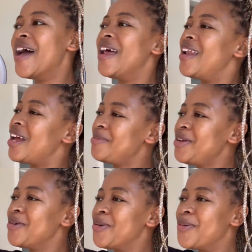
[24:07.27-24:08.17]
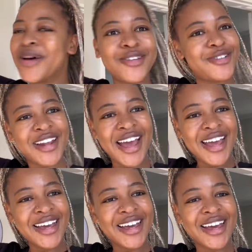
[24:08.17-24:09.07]
Let me know, what did you
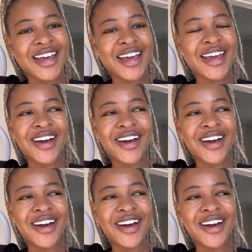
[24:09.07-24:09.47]
like?